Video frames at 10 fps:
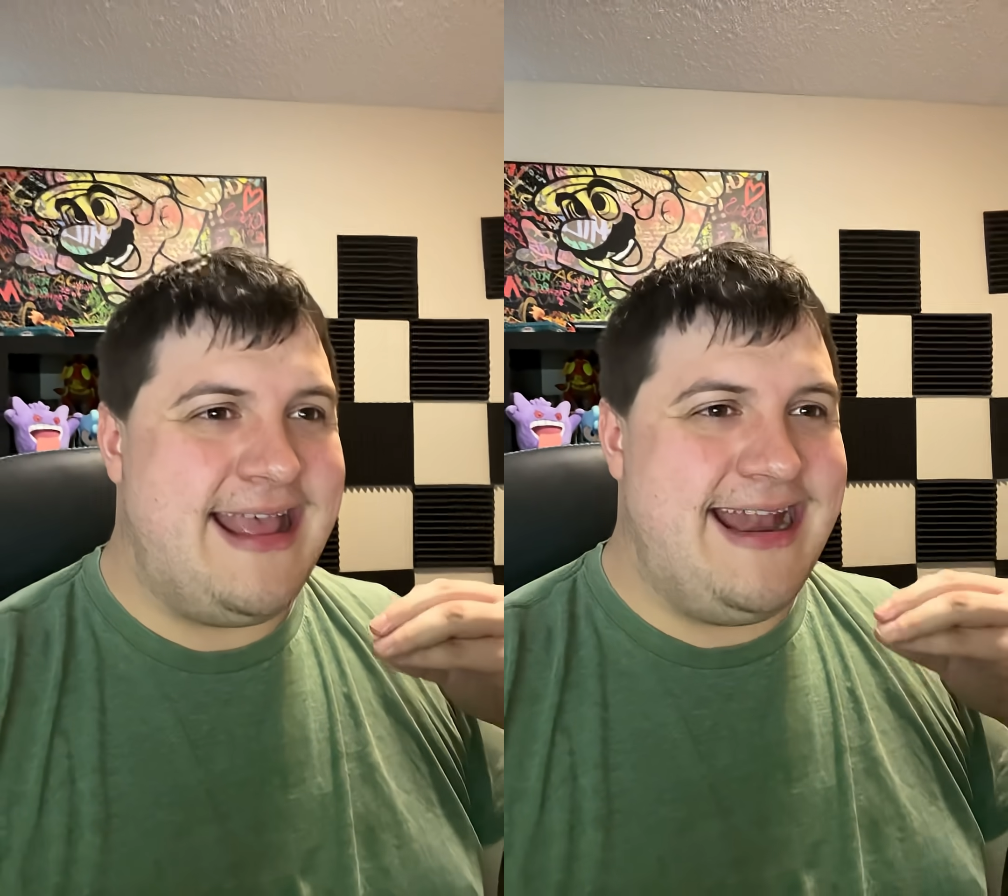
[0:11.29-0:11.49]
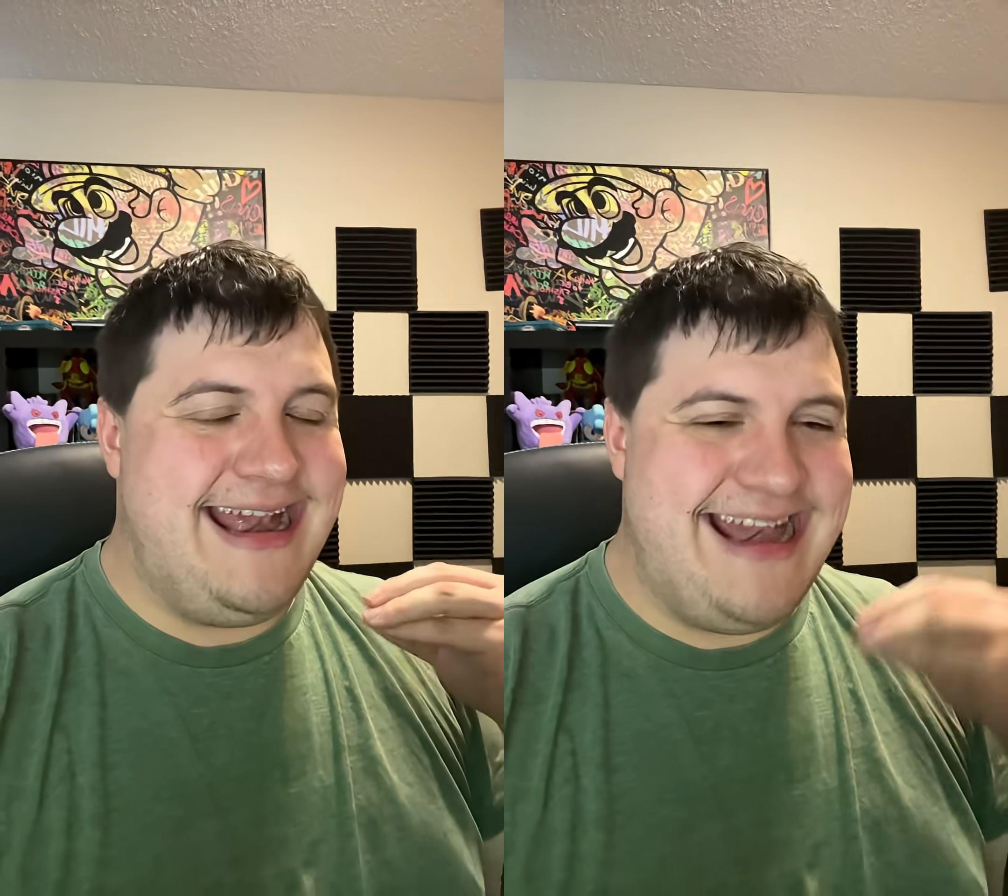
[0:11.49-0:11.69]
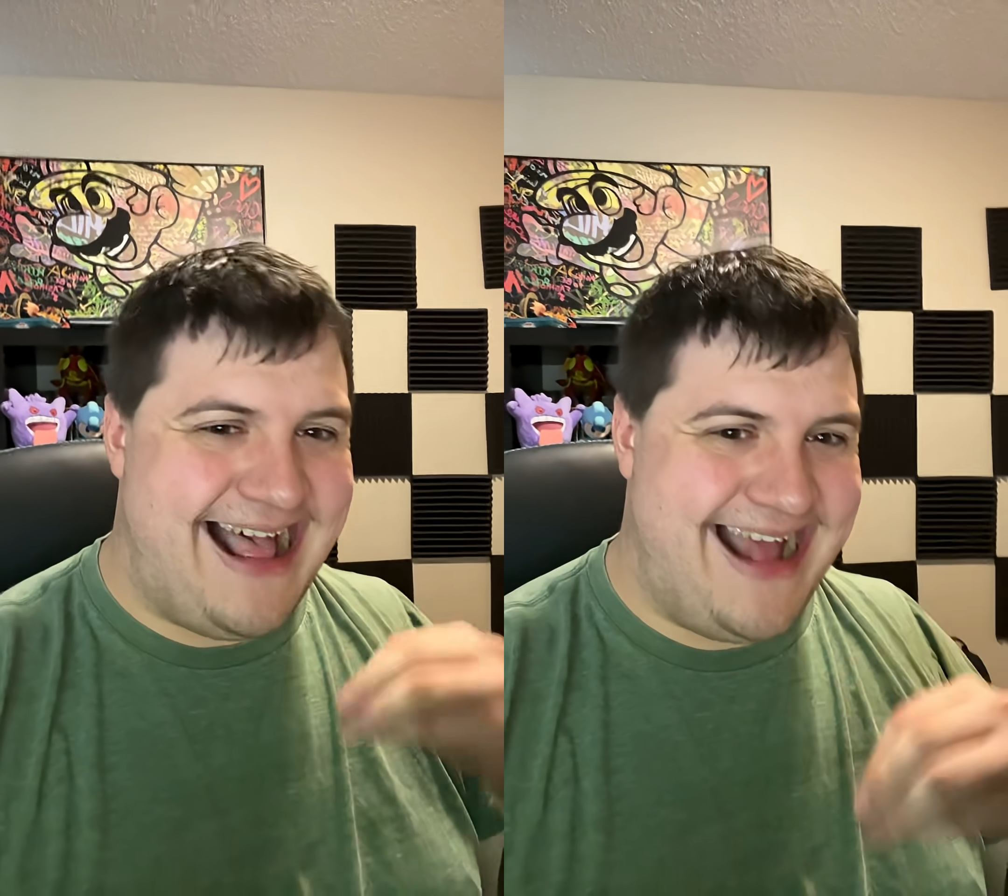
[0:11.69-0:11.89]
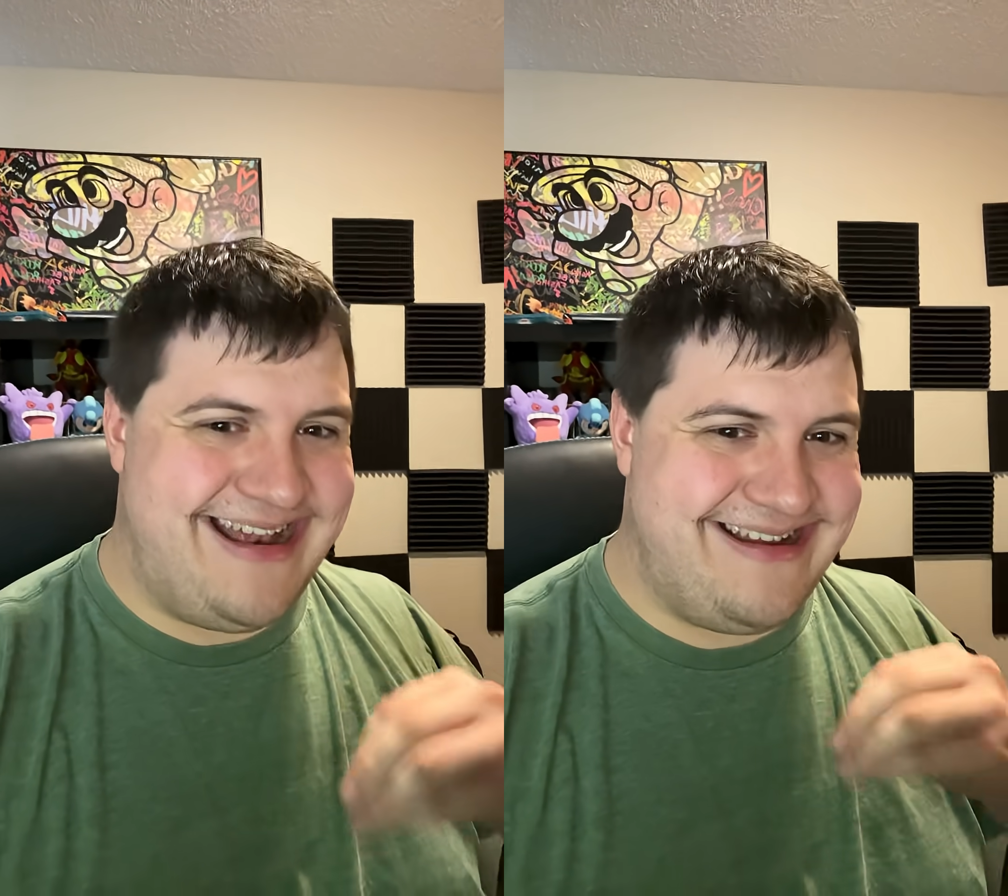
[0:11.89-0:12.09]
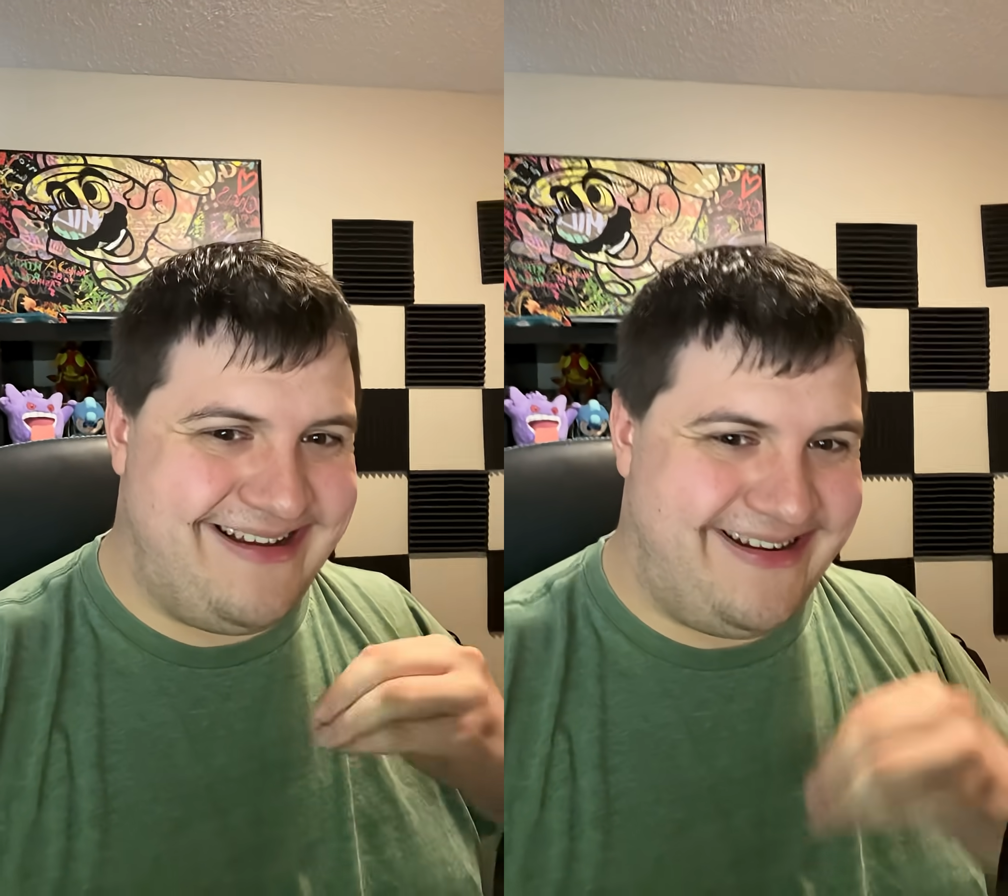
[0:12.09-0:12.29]
not
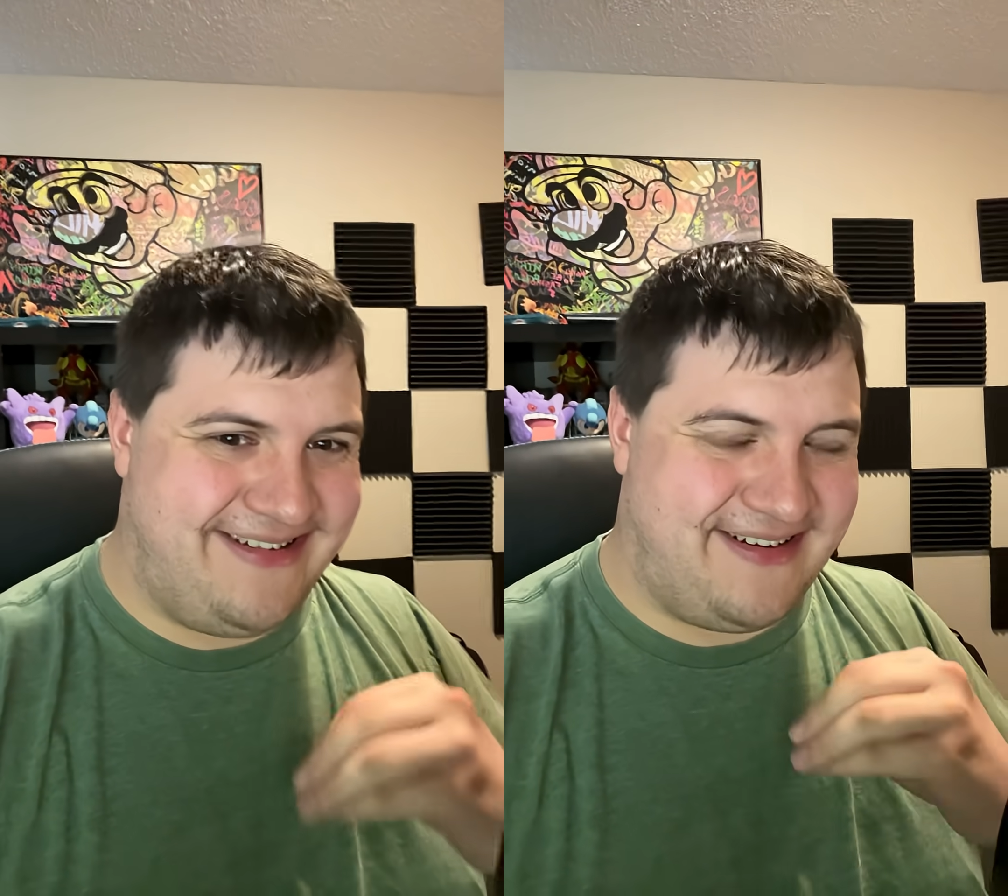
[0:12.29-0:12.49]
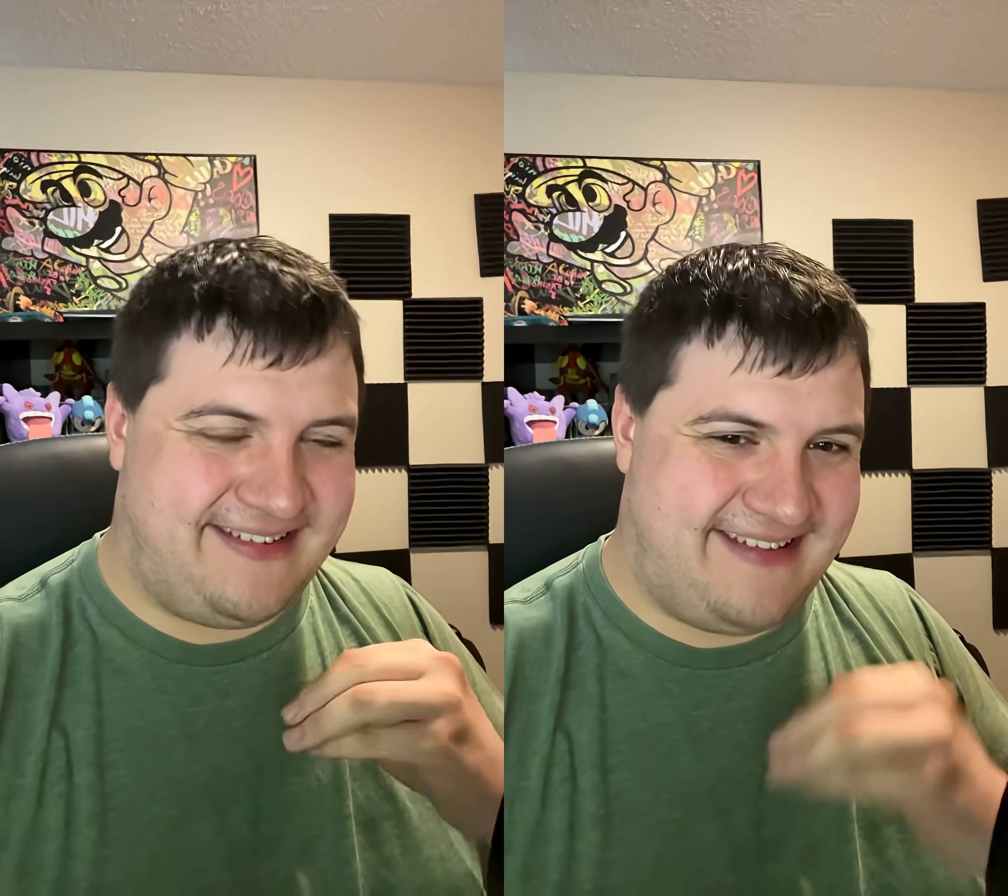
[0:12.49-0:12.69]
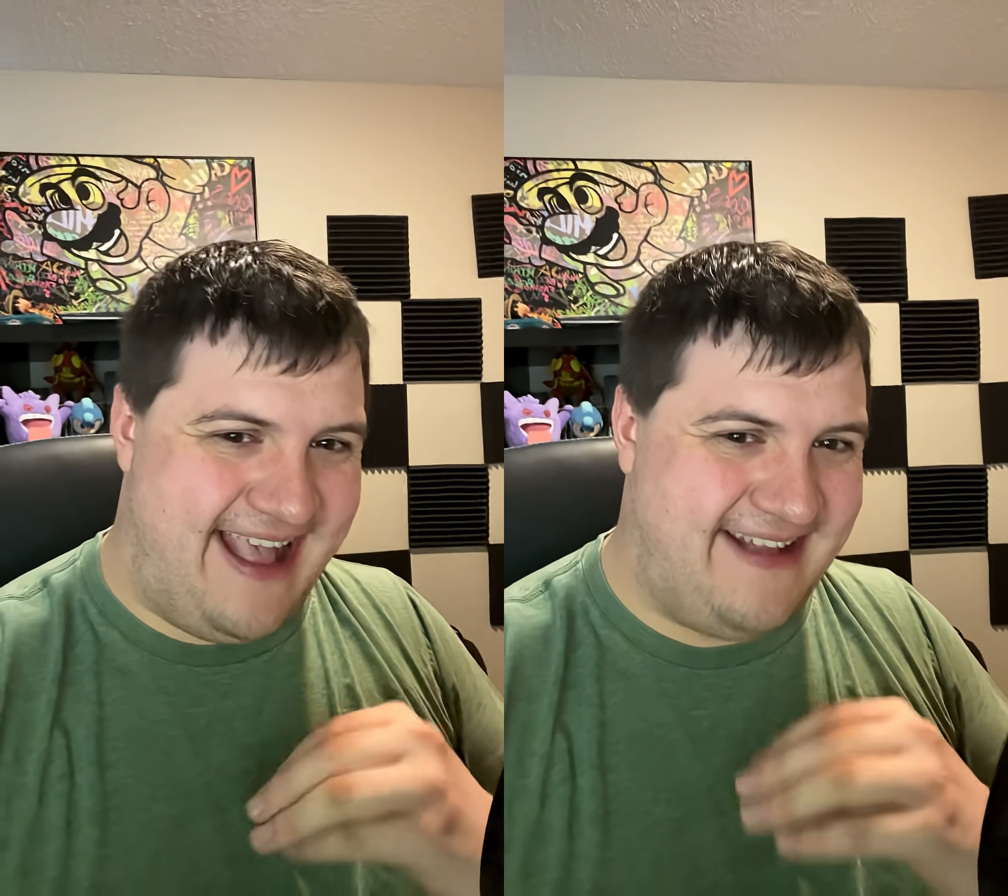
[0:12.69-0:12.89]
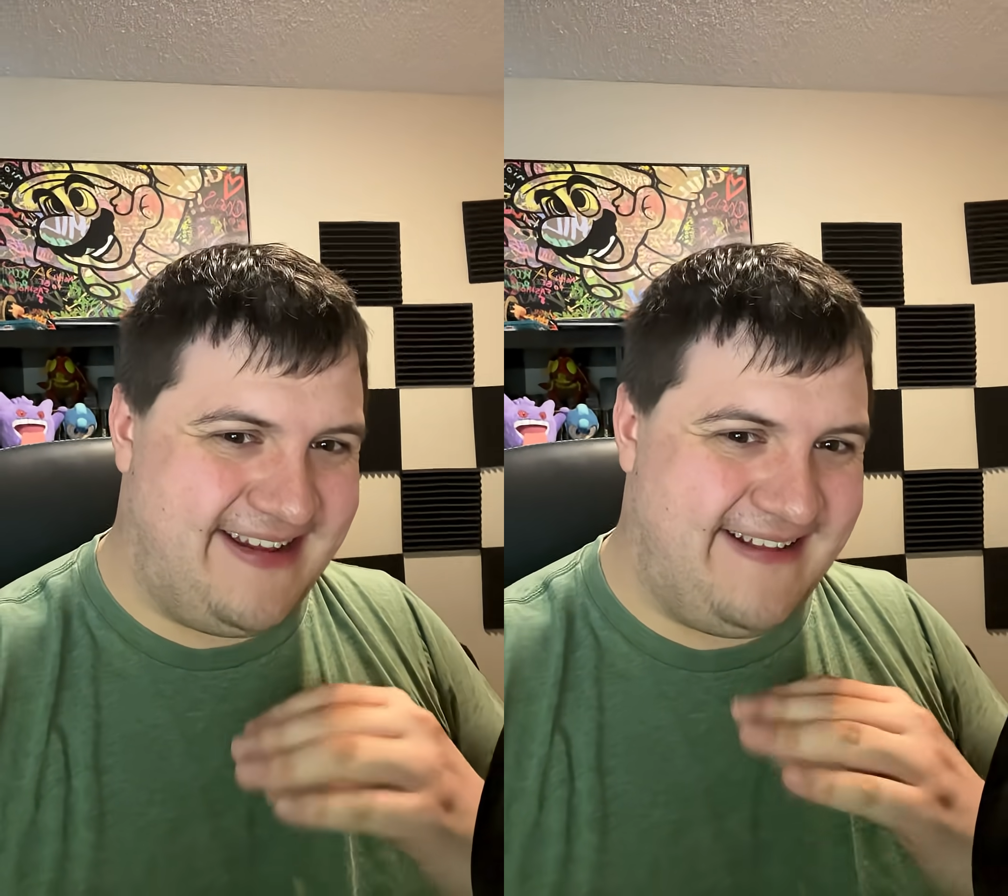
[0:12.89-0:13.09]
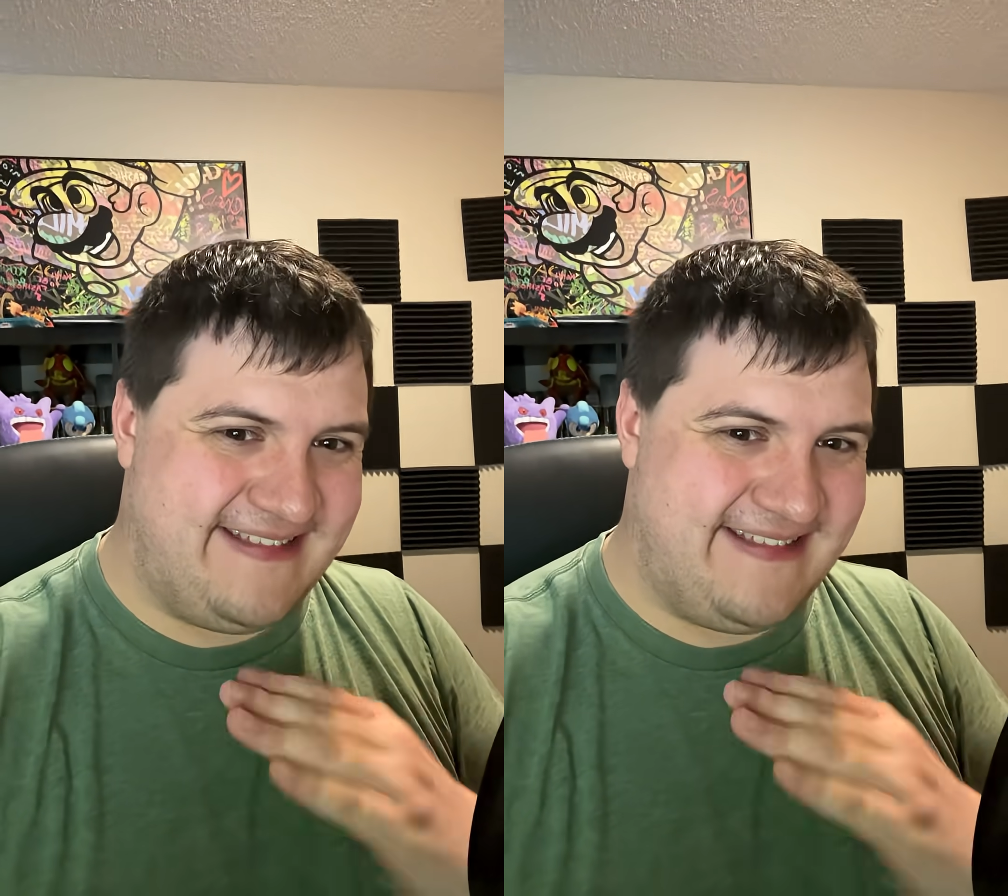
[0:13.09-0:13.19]
understanding